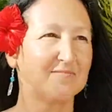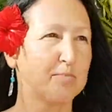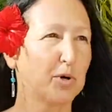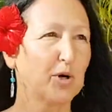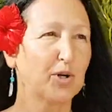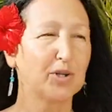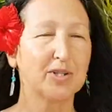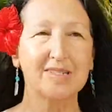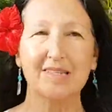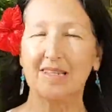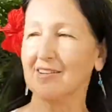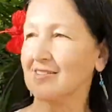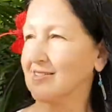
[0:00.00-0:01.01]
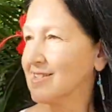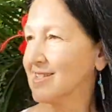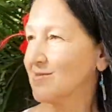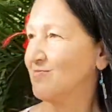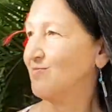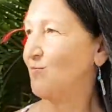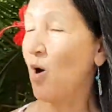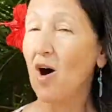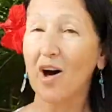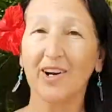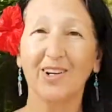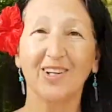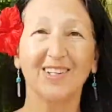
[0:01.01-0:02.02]
birds, there's
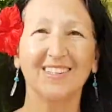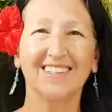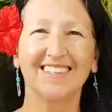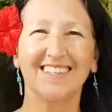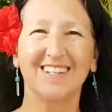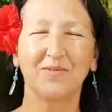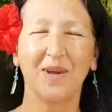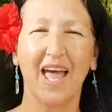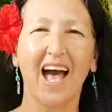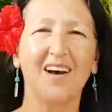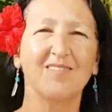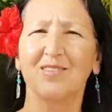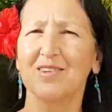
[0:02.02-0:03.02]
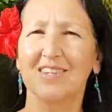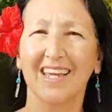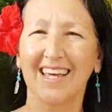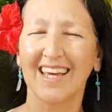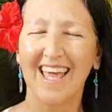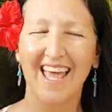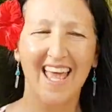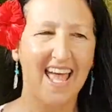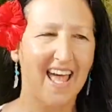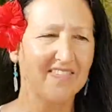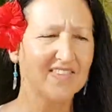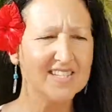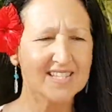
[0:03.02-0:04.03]
water. We have everything.
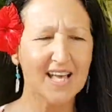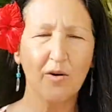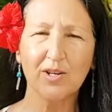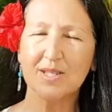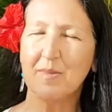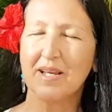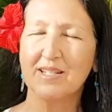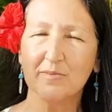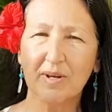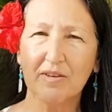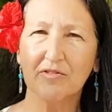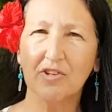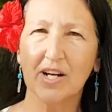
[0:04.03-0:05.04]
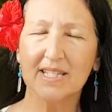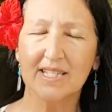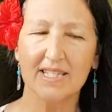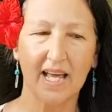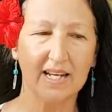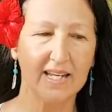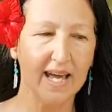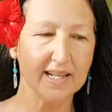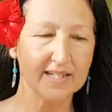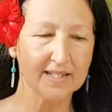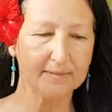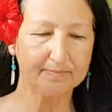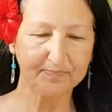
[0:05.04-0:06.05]
And this is how it's meant to be for us. And yet,
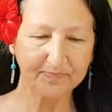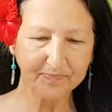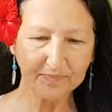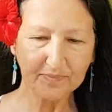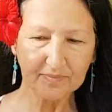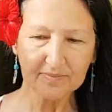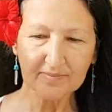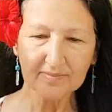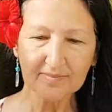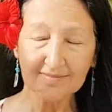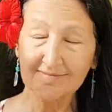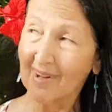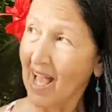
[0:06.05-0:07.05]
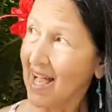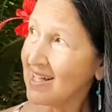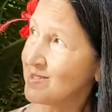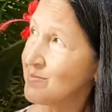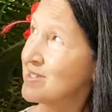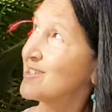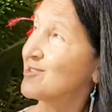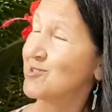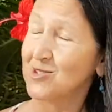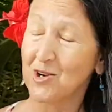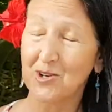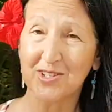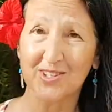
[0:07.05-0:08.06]
as my sister
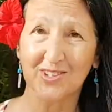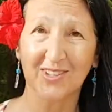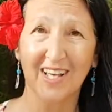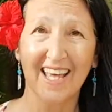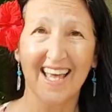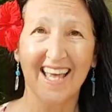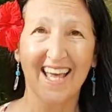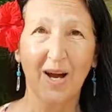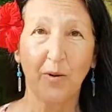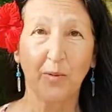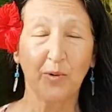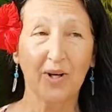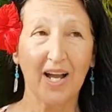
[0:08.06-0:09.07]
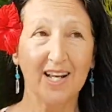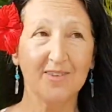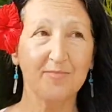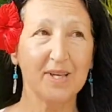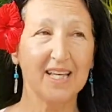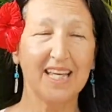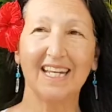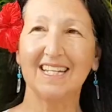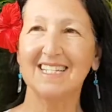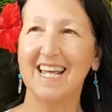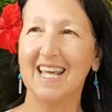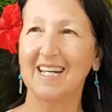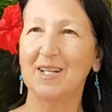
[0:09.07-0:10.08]
showed you, we're kind of being
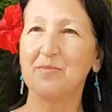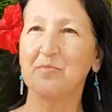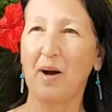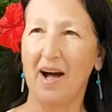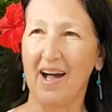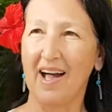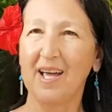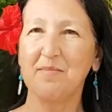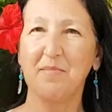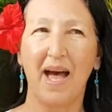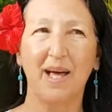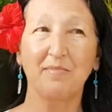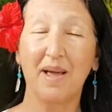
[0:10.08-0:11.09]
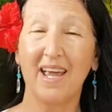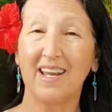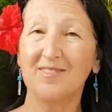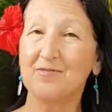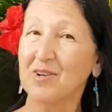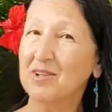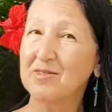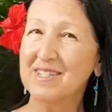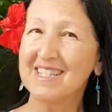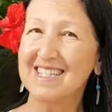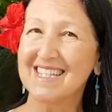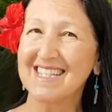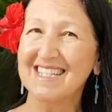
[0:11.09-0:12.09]
inundated by man-made
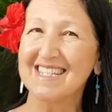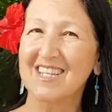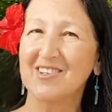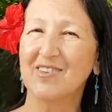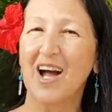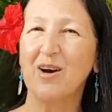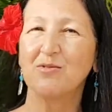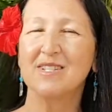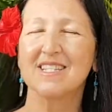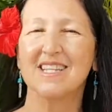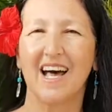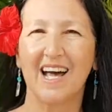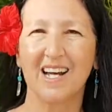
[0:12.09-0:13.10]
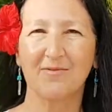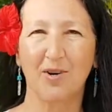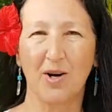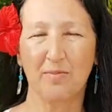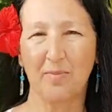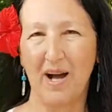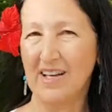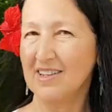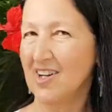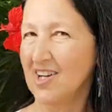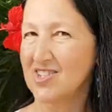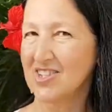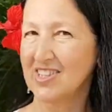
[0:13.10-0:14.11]
frequencies that are outside of our
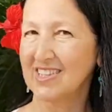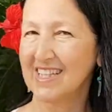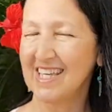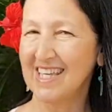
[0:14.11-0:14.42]
biological